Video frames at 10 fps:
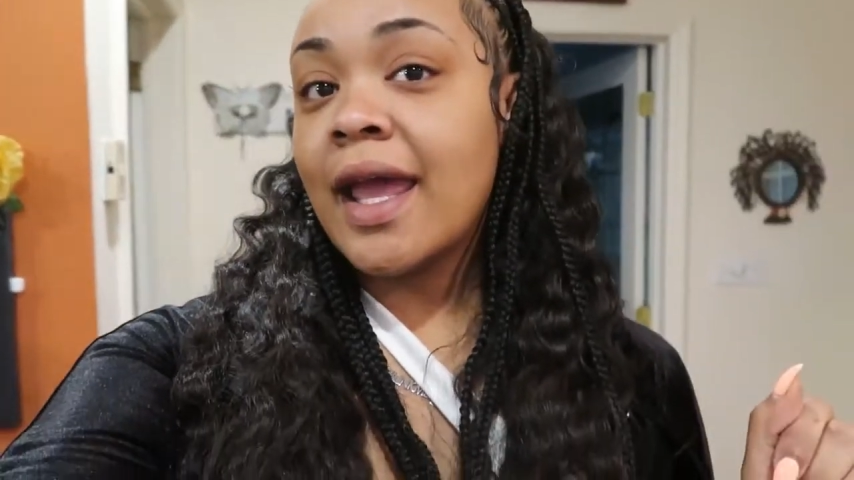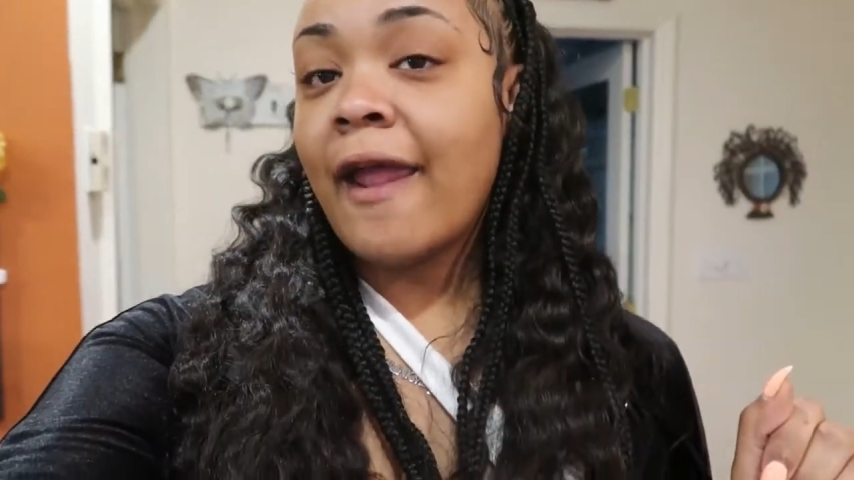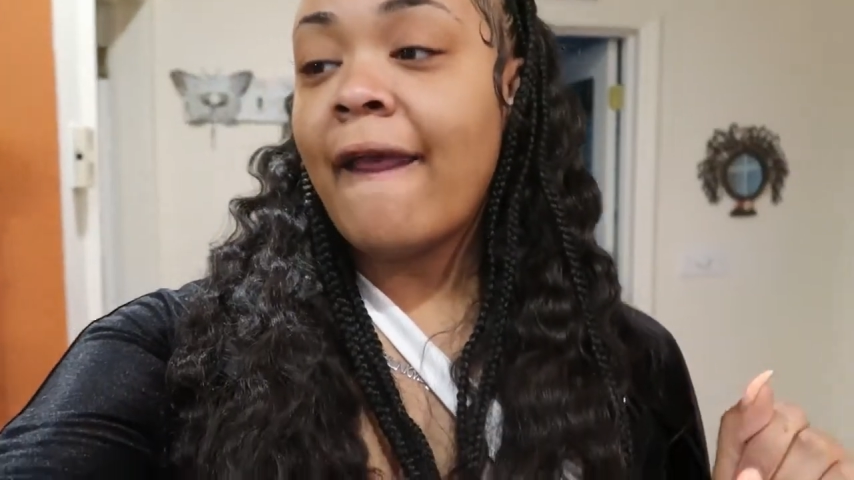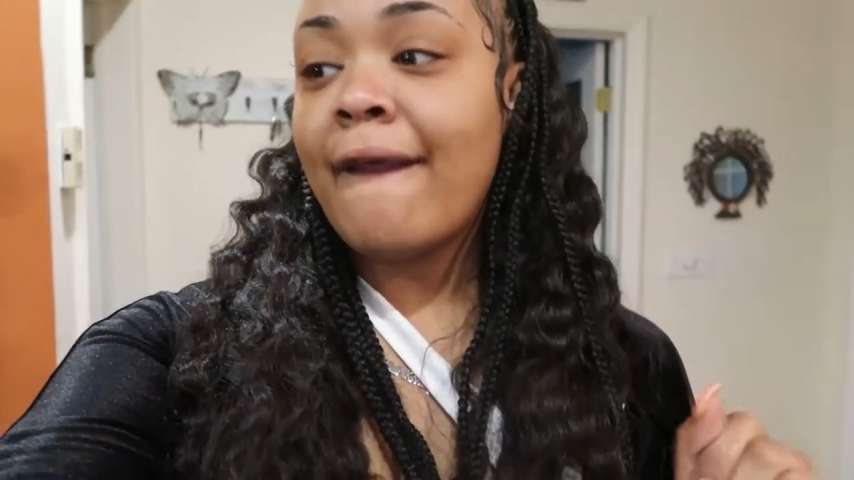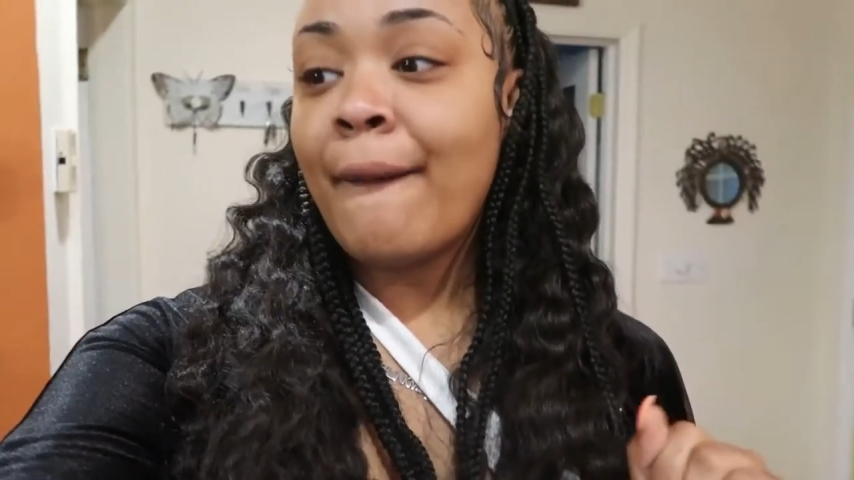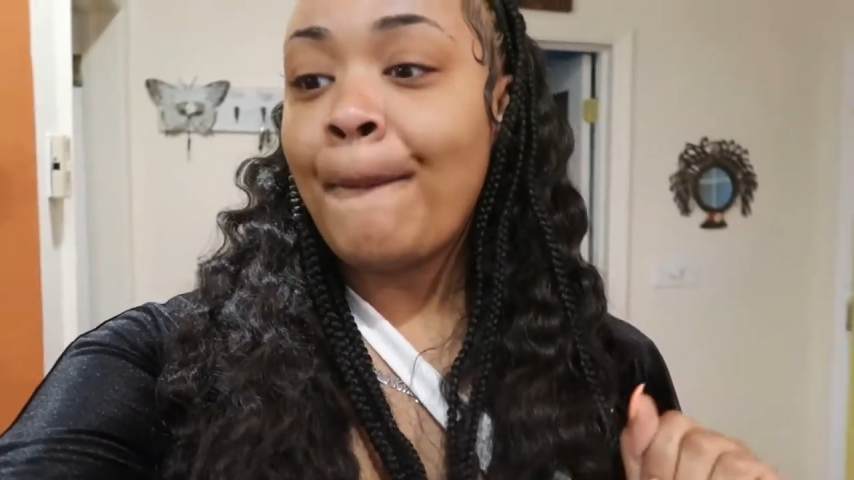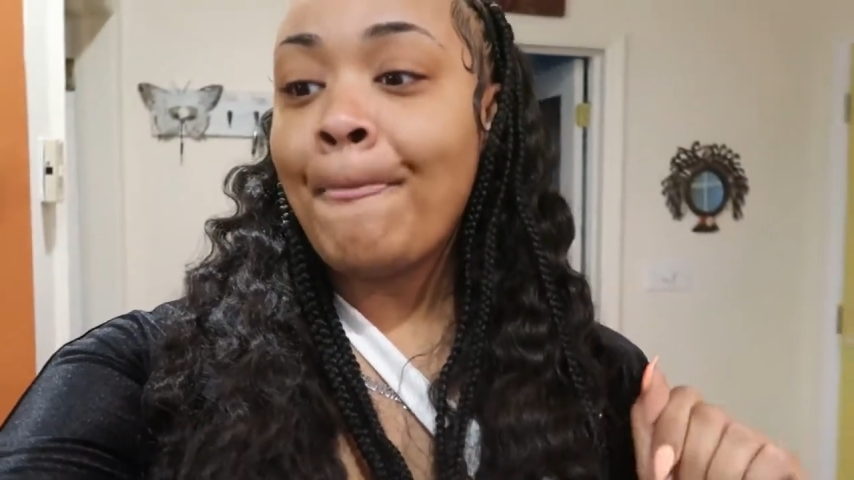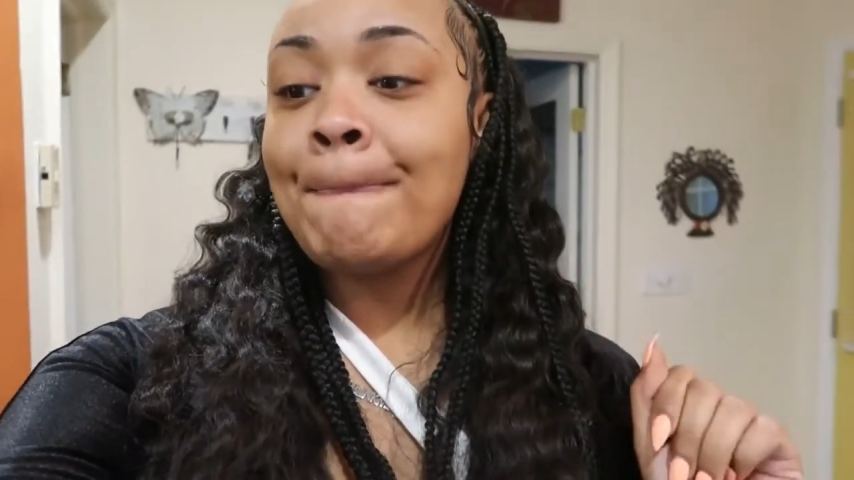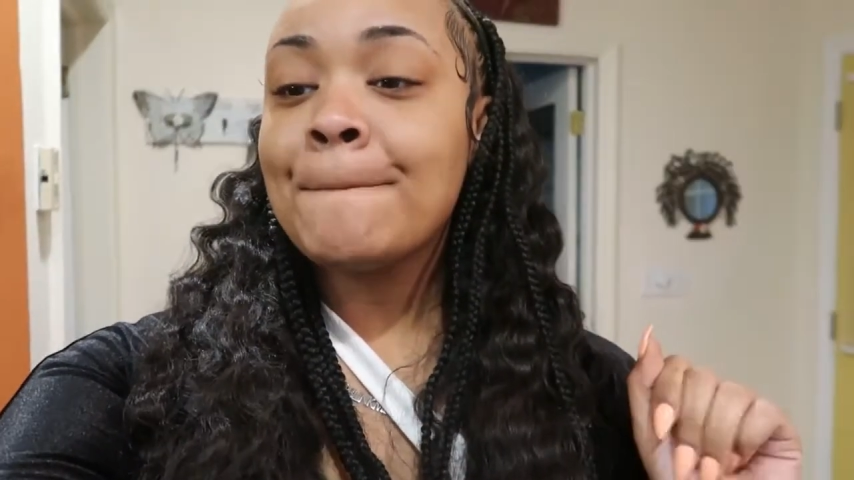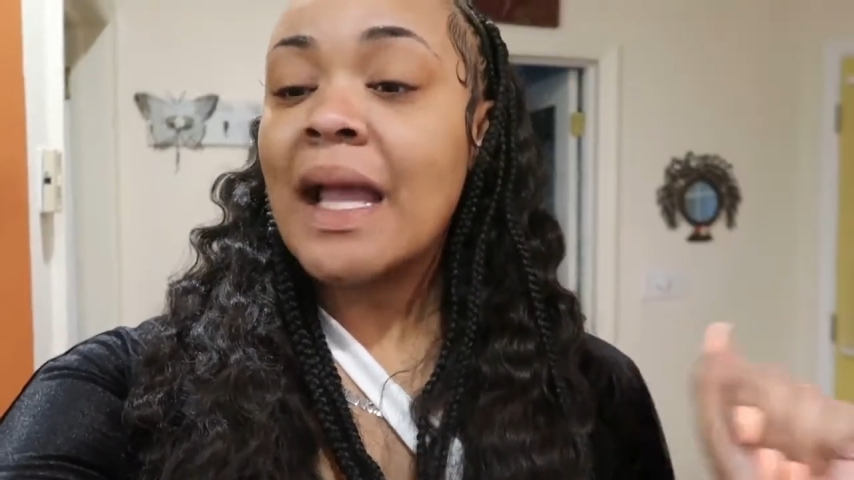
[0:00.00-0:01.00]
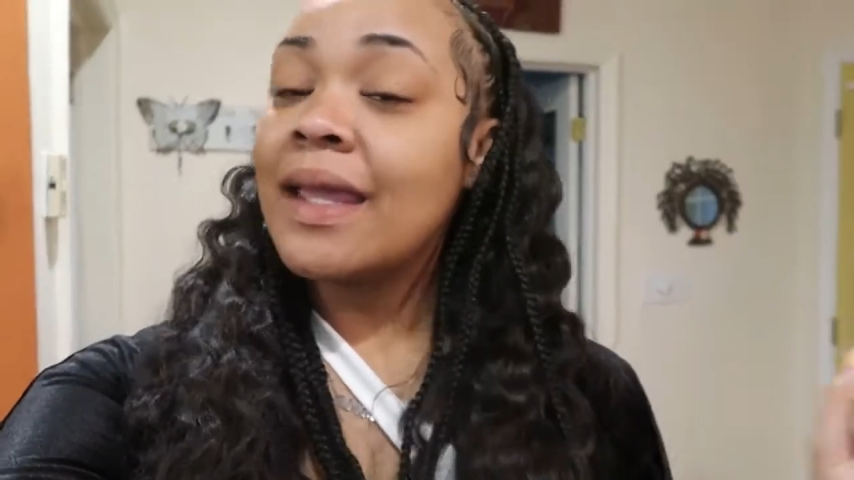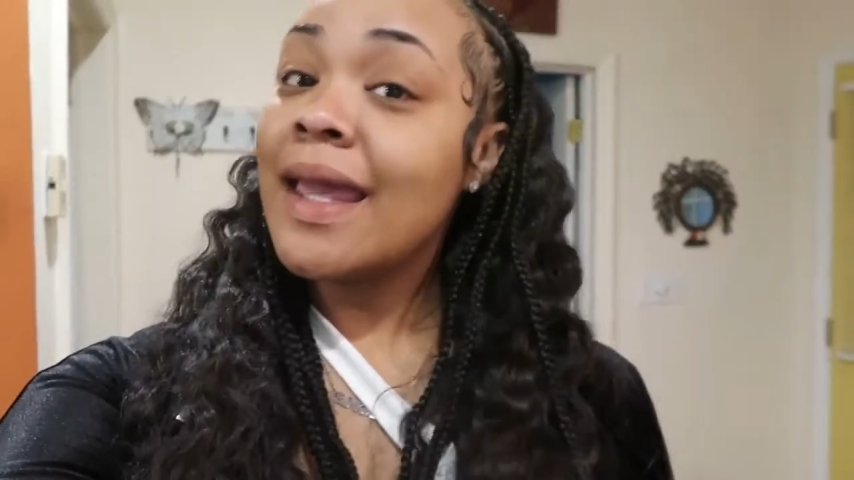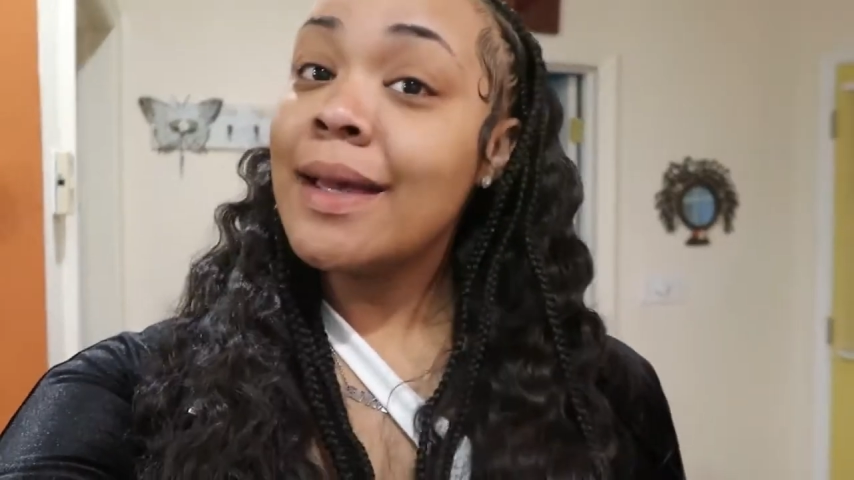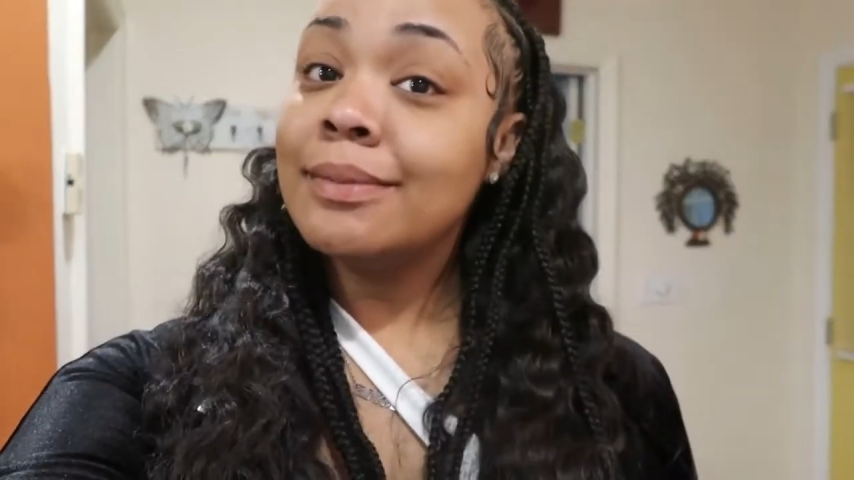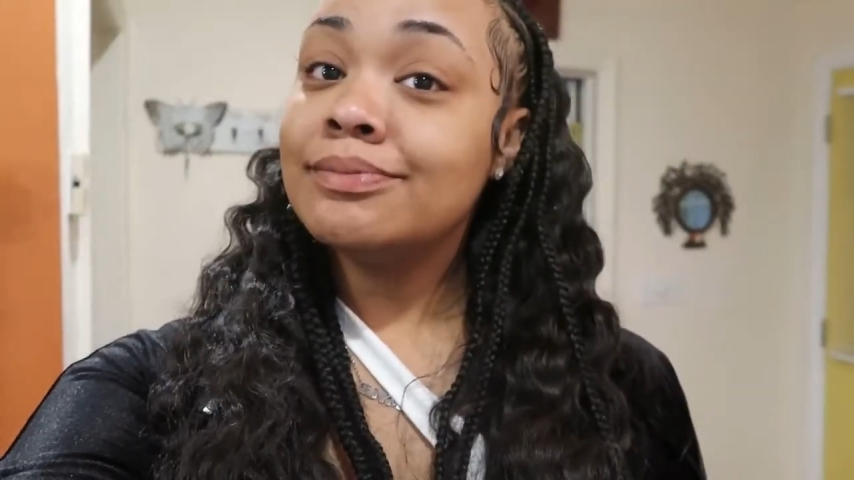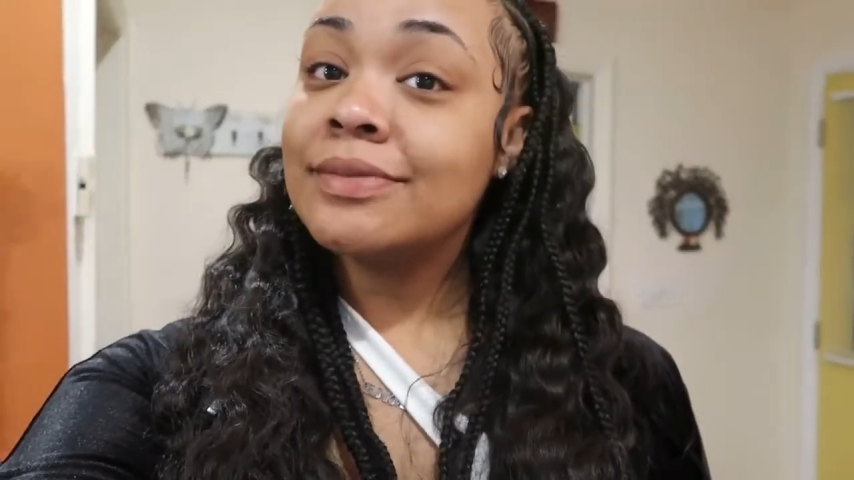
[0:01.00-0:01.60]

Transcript: And yeah,